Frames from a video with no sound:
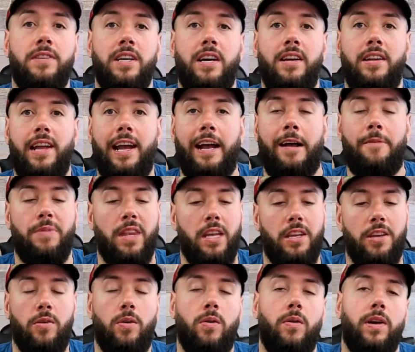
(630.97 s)
done that,
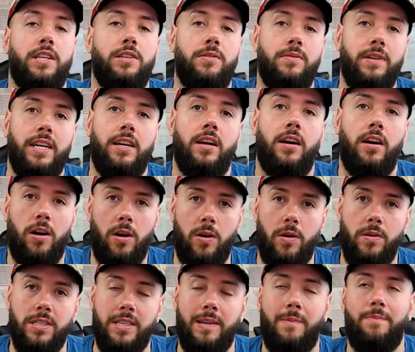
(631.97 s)
you're going to need a
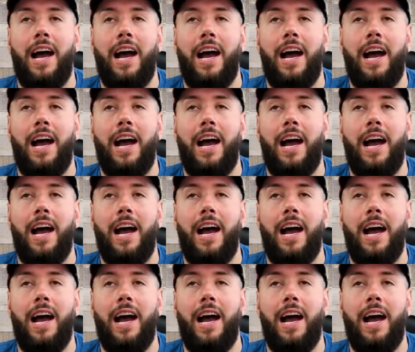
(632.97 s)
host.